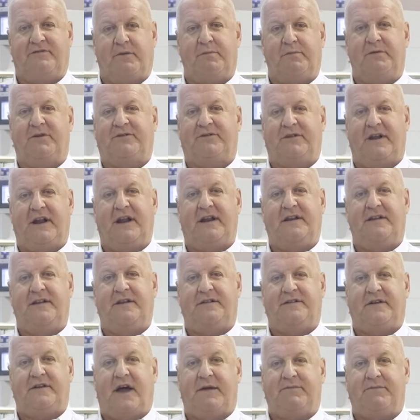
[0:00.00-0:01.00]
from a
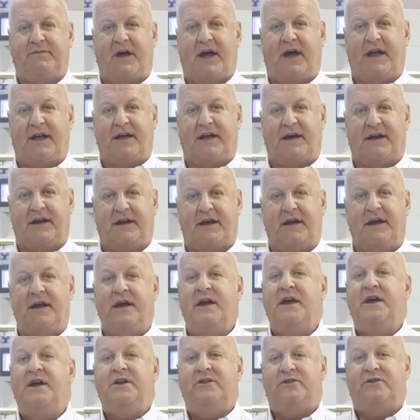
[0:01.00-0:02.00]
cylinder type die cutter
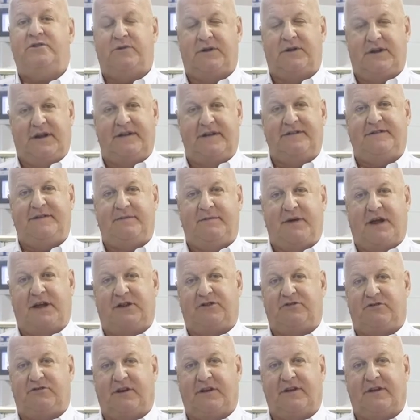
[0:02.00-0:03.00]
to an
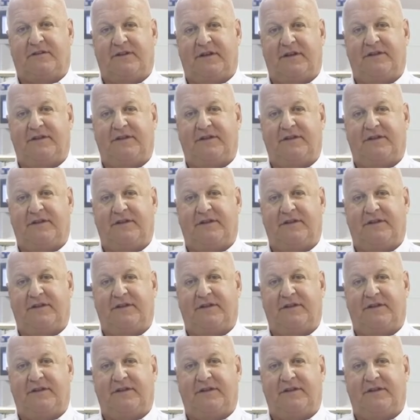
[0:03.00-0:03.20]
Easymatrix